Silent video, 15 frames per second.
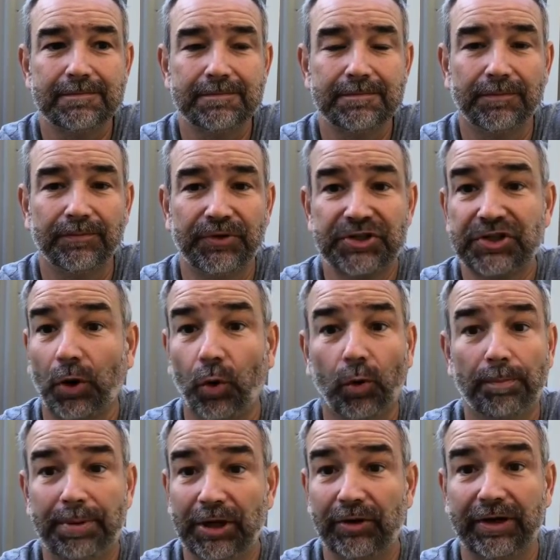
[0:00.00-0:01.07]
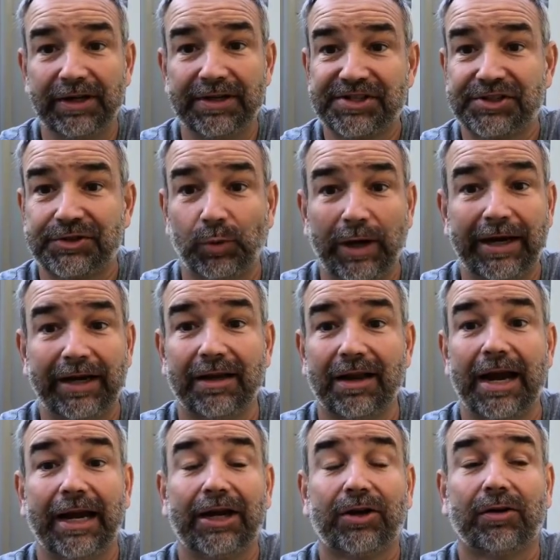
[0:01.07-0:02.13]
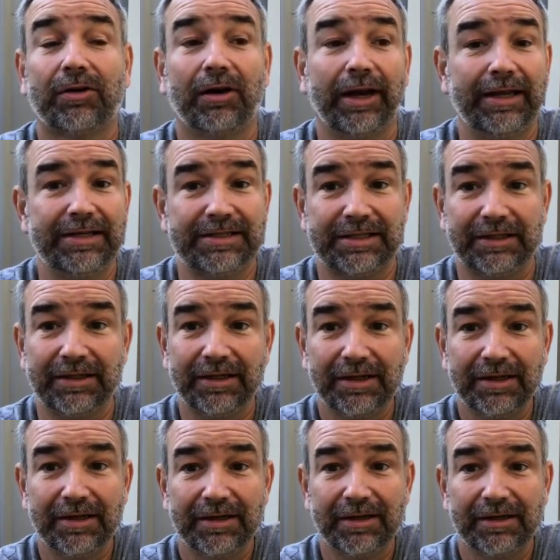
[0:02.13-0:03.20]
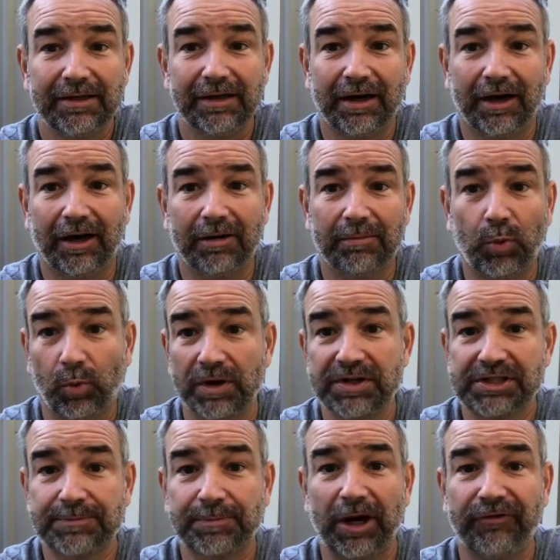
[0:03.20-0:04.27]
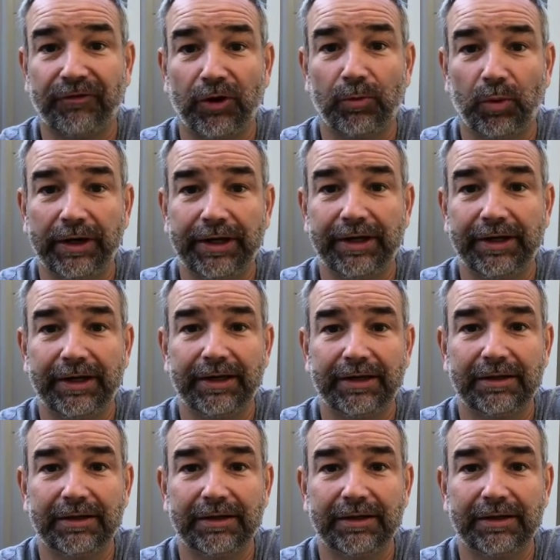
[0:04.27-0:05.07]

this whole building sweated like crazy, but once the spray foam went in, it